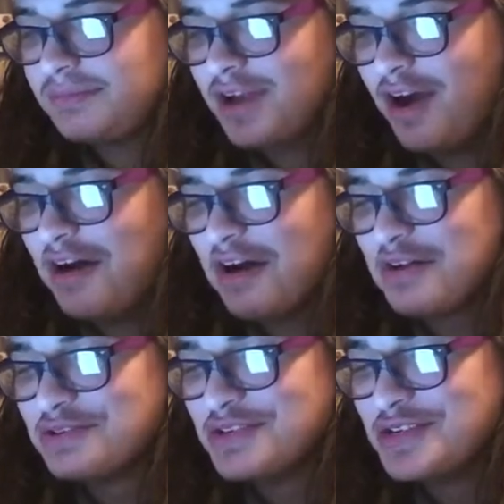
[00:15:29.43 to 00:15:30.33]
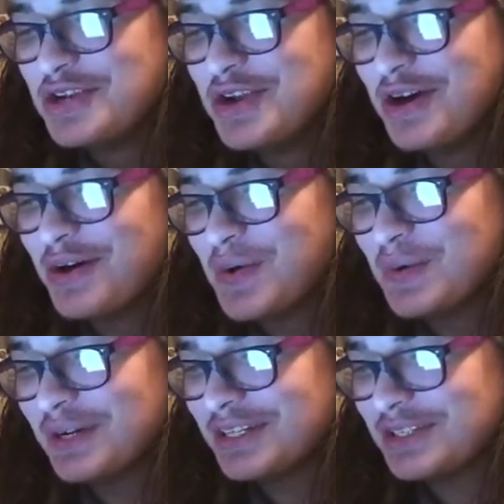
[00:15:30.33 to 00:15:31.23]
Oh no,
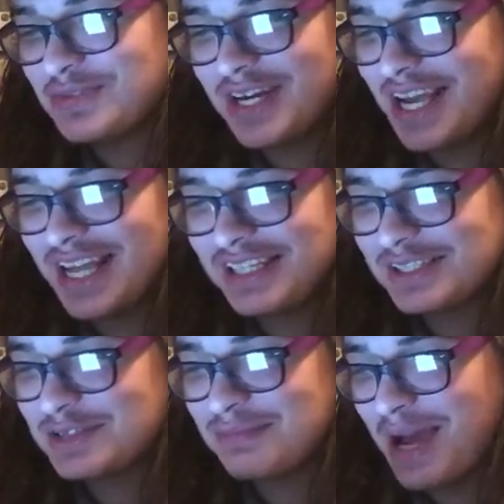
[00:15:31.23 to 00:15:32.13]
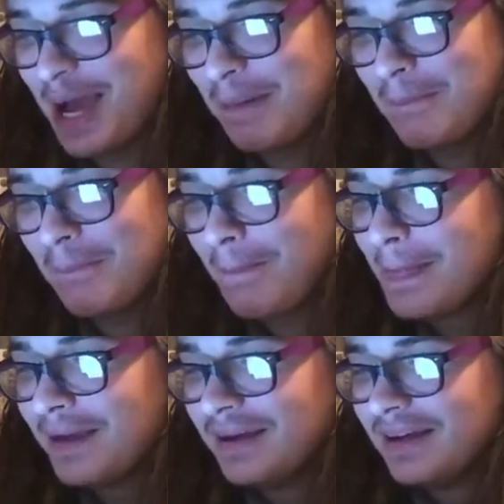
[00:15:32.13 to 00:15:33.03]
I just read ahead. This is bad.
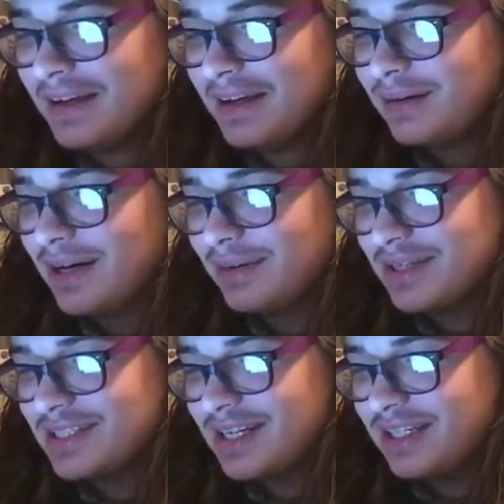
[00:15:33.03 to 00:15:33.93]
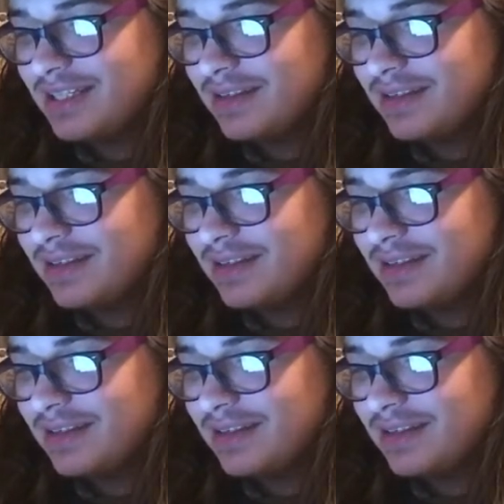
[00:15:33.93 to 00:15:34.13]
Where was I?